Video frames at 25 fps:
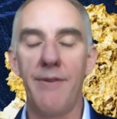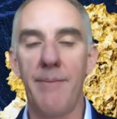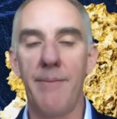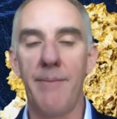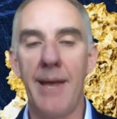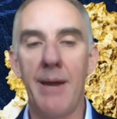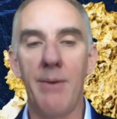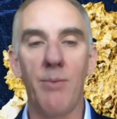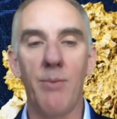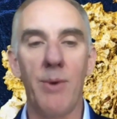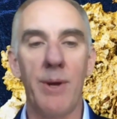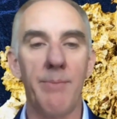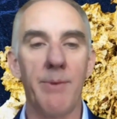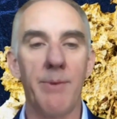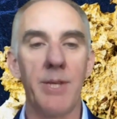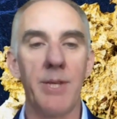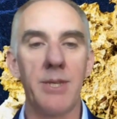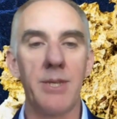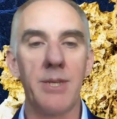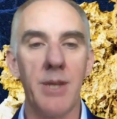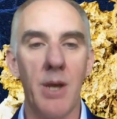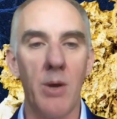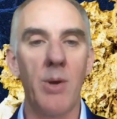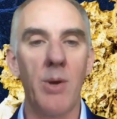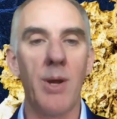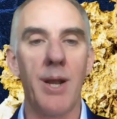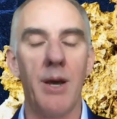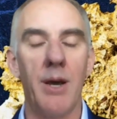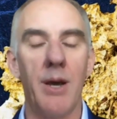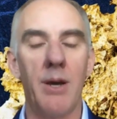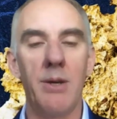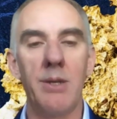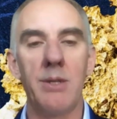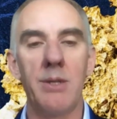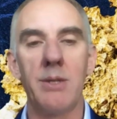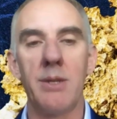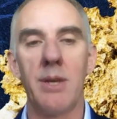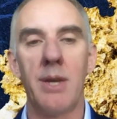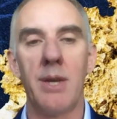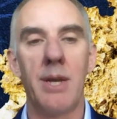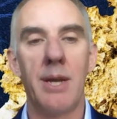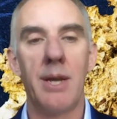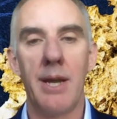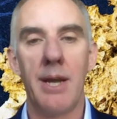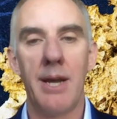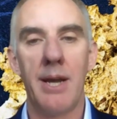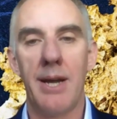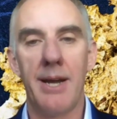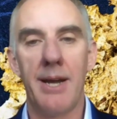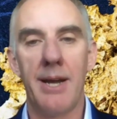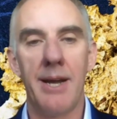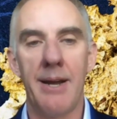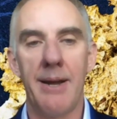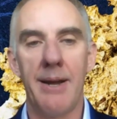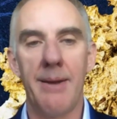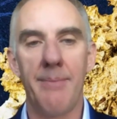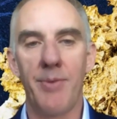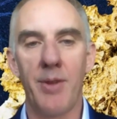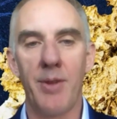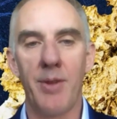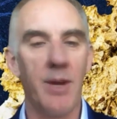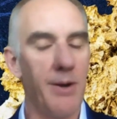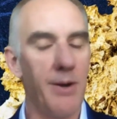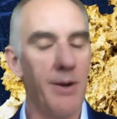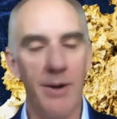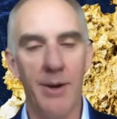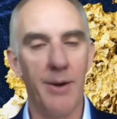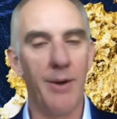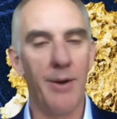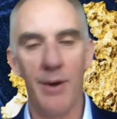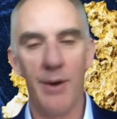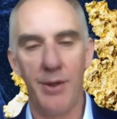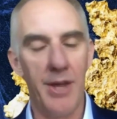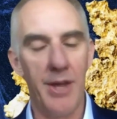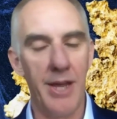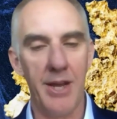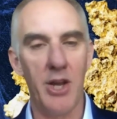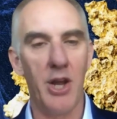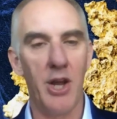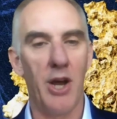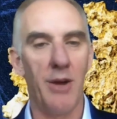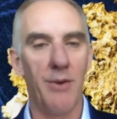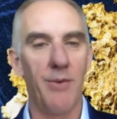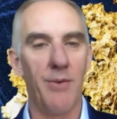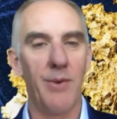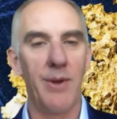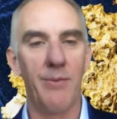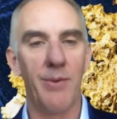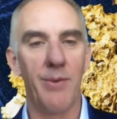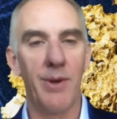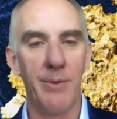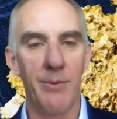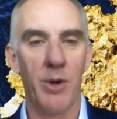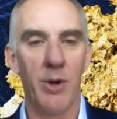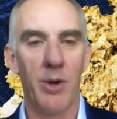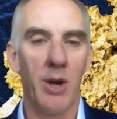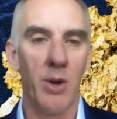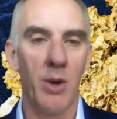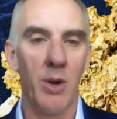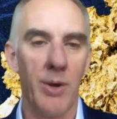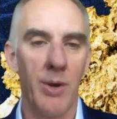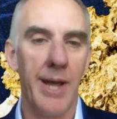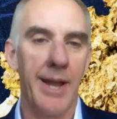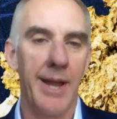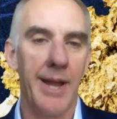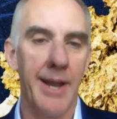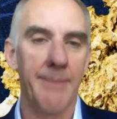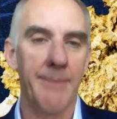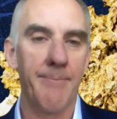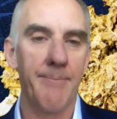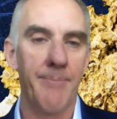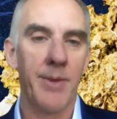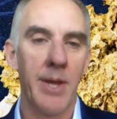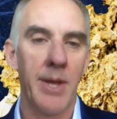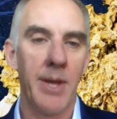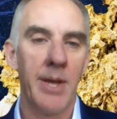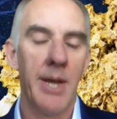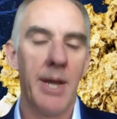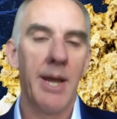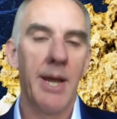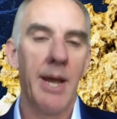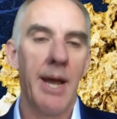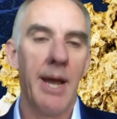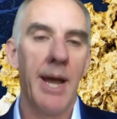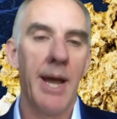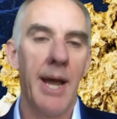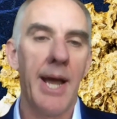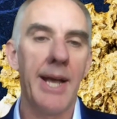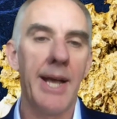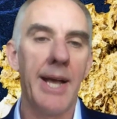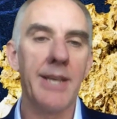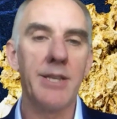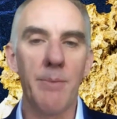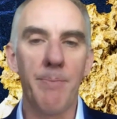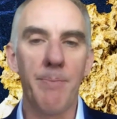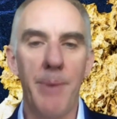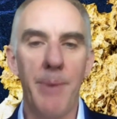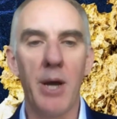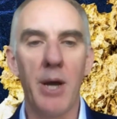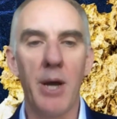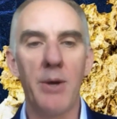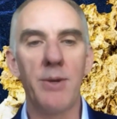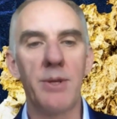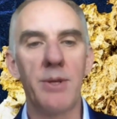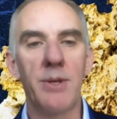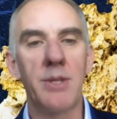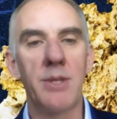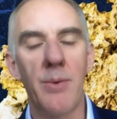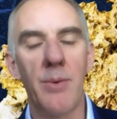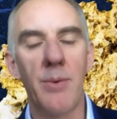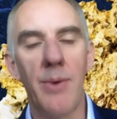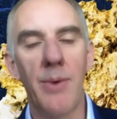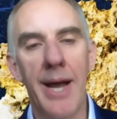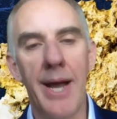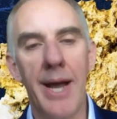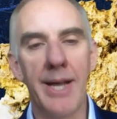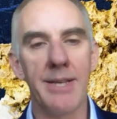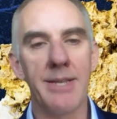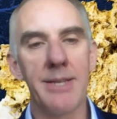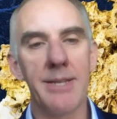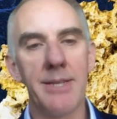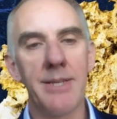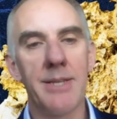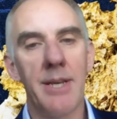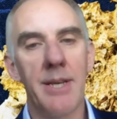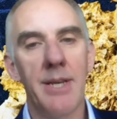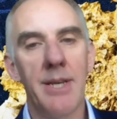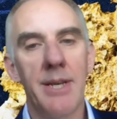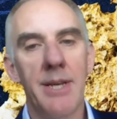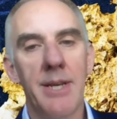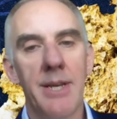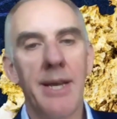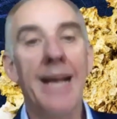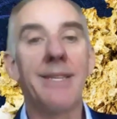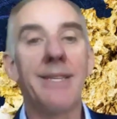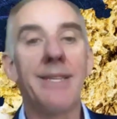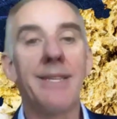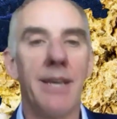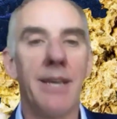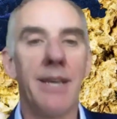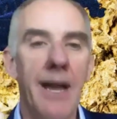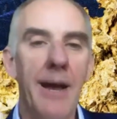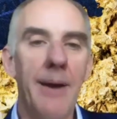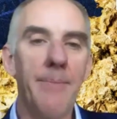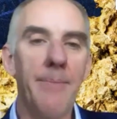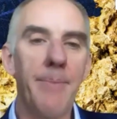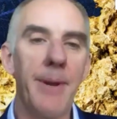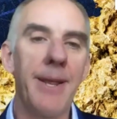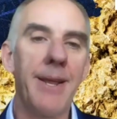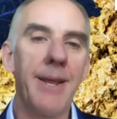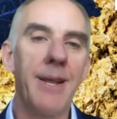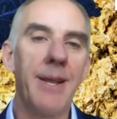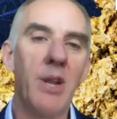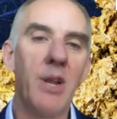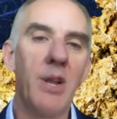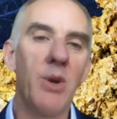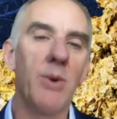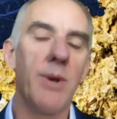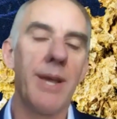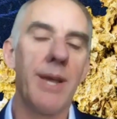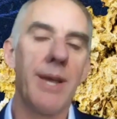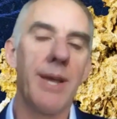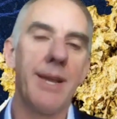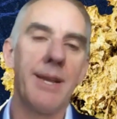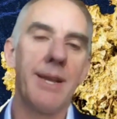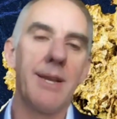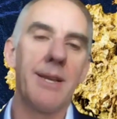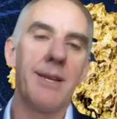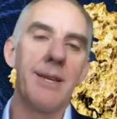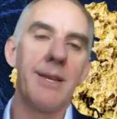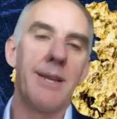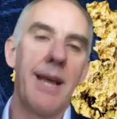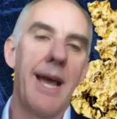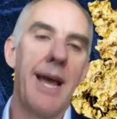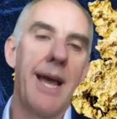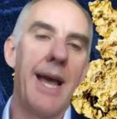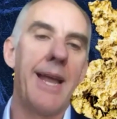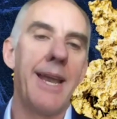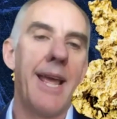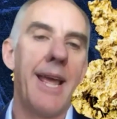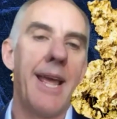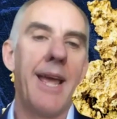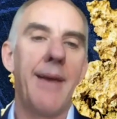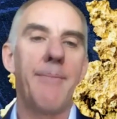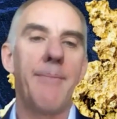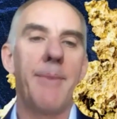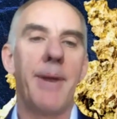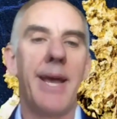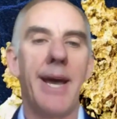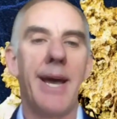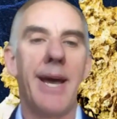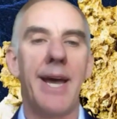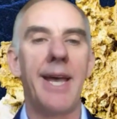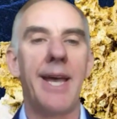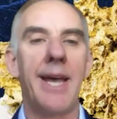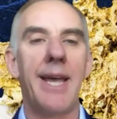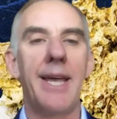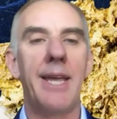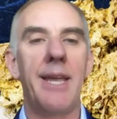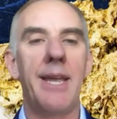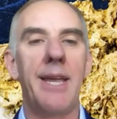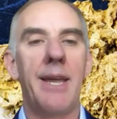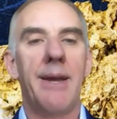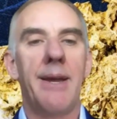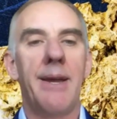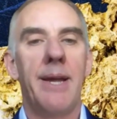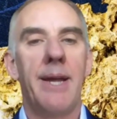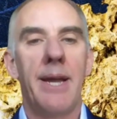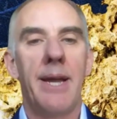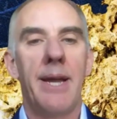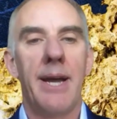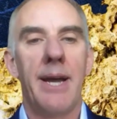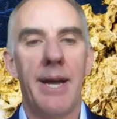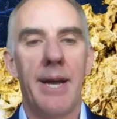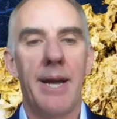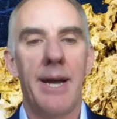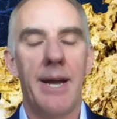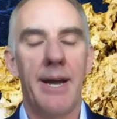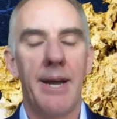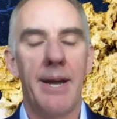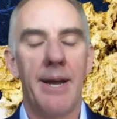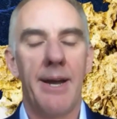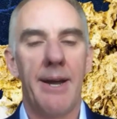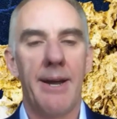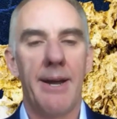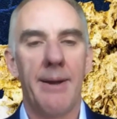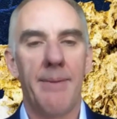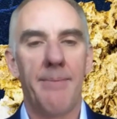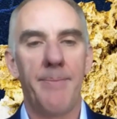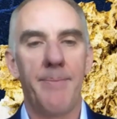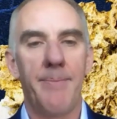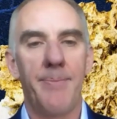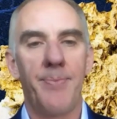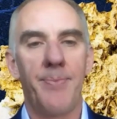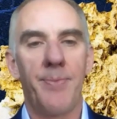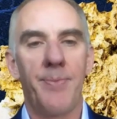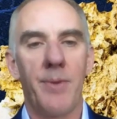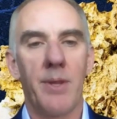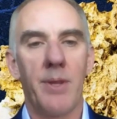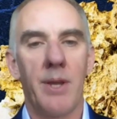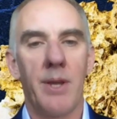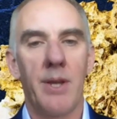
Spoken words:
that when we're so close, I think no, we wouldn't look at it. As opposed to us as a company looking at M&A to